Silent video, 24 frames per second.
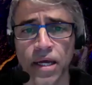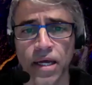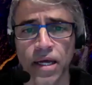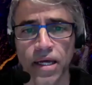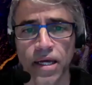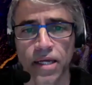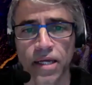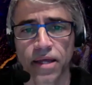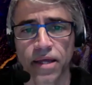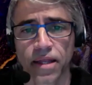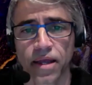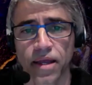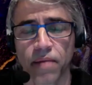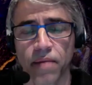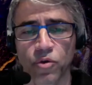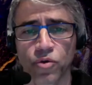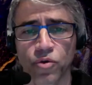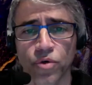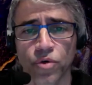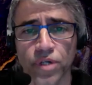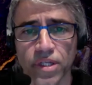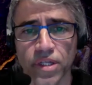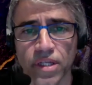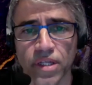in that
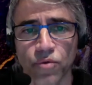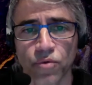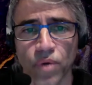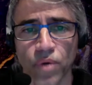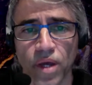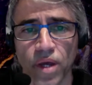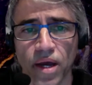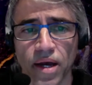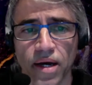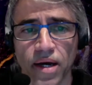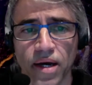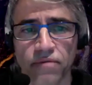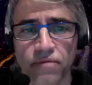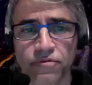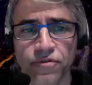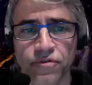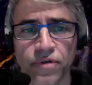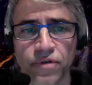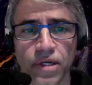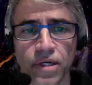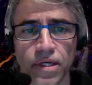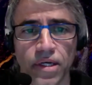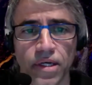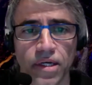Hamiltonian that we have,
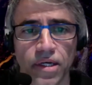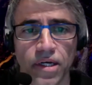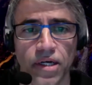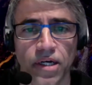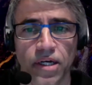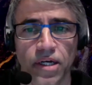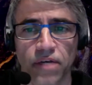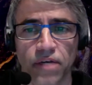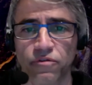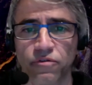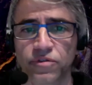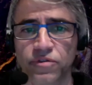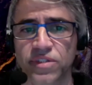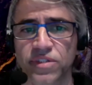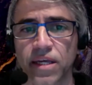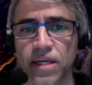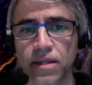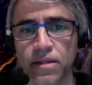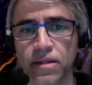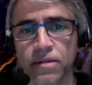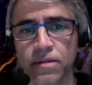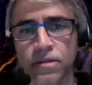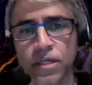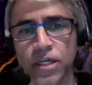if you've
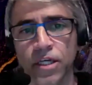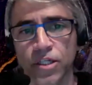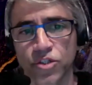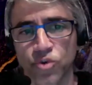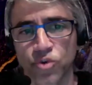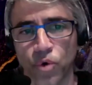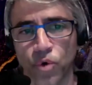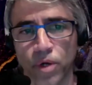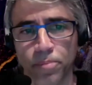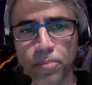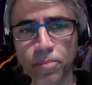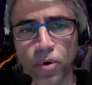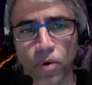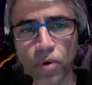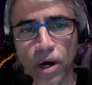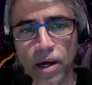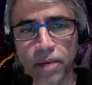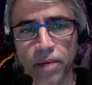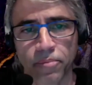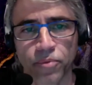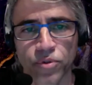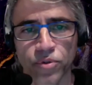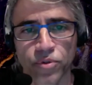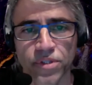seen, so I
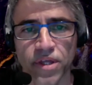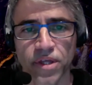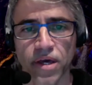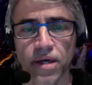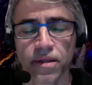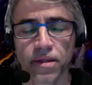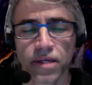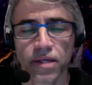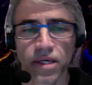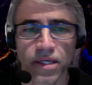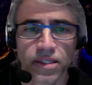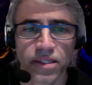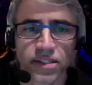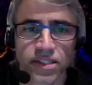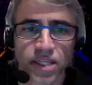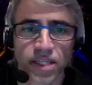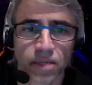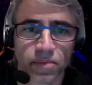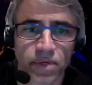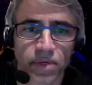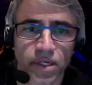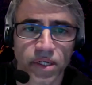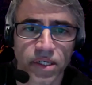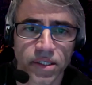put there the
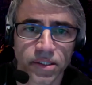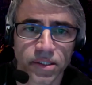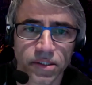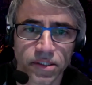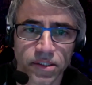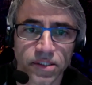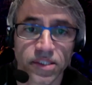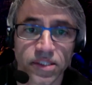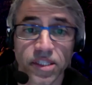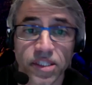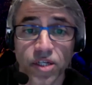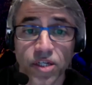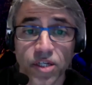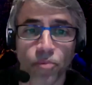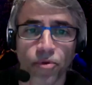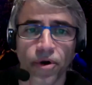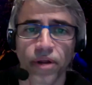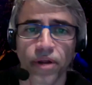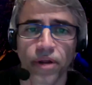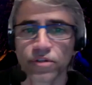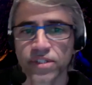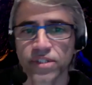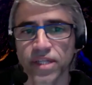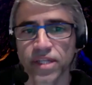sigma z
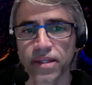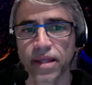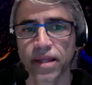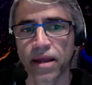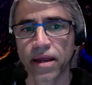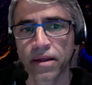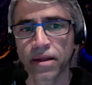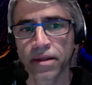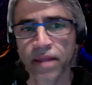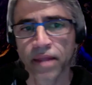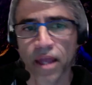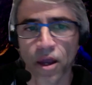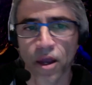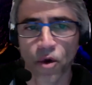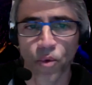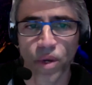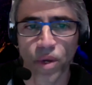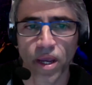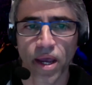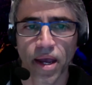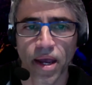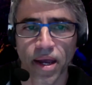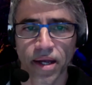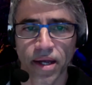operators, and then we
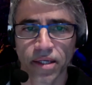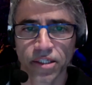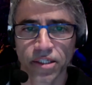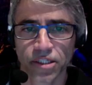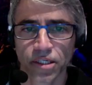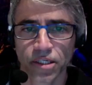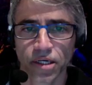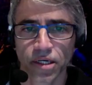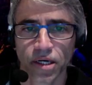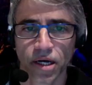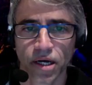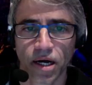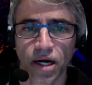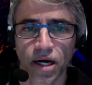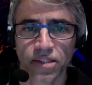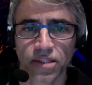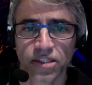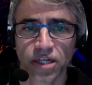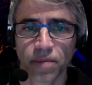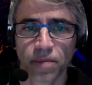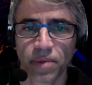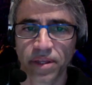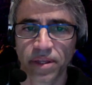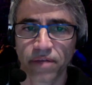had a
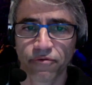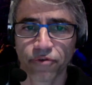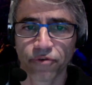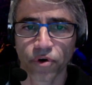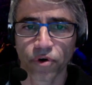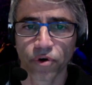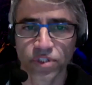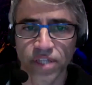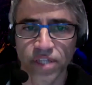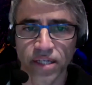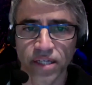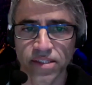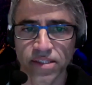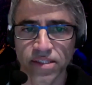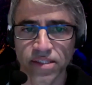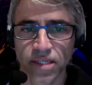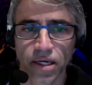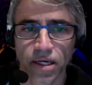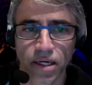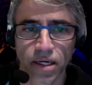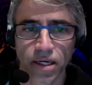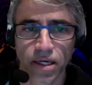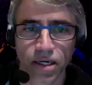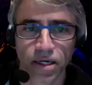term at the front that's
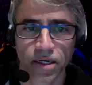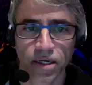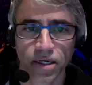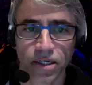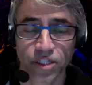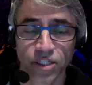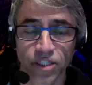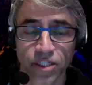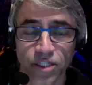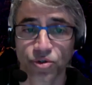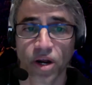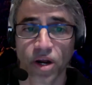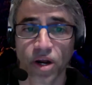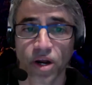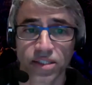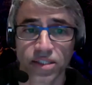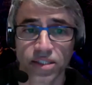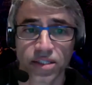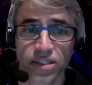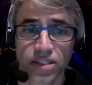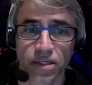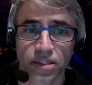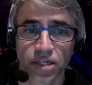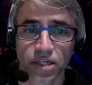a
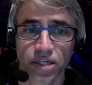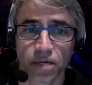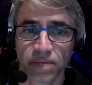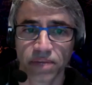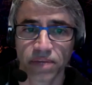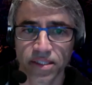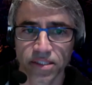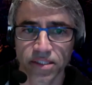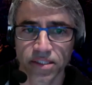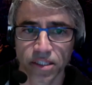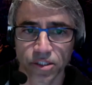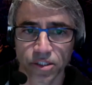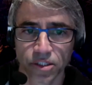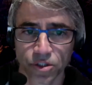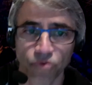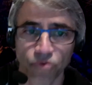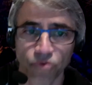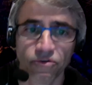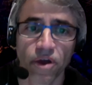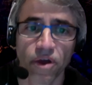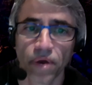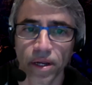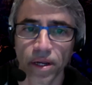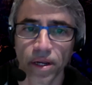stochastic term that's a slow
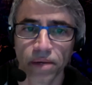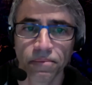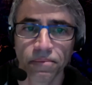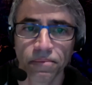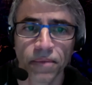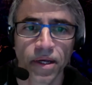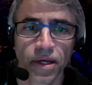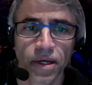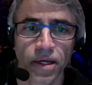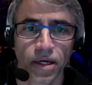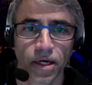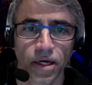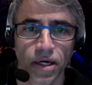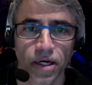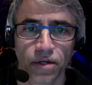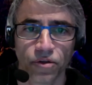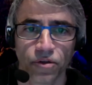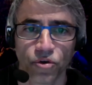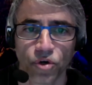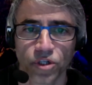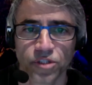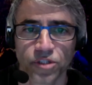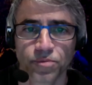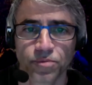varying
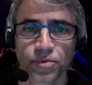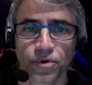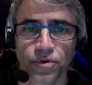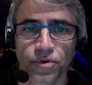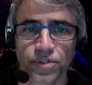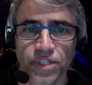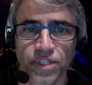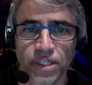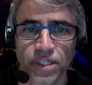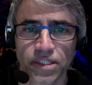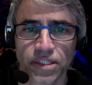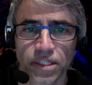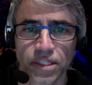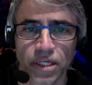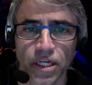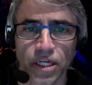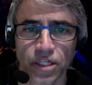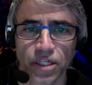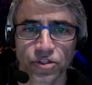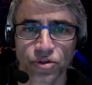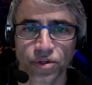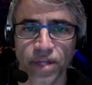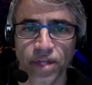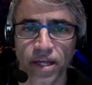noise process.
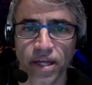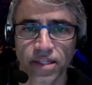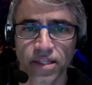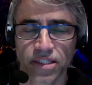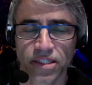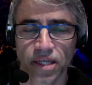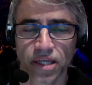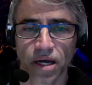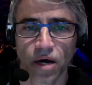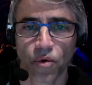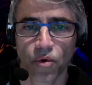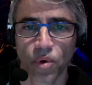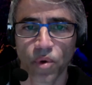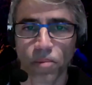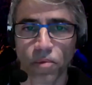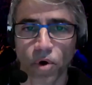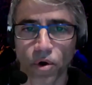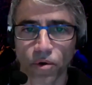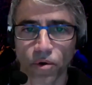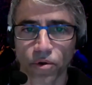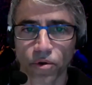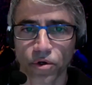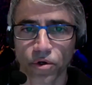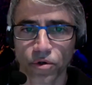So that's how we
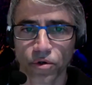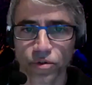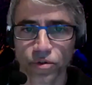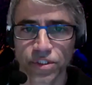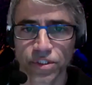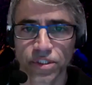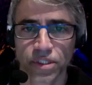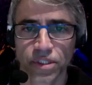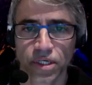model those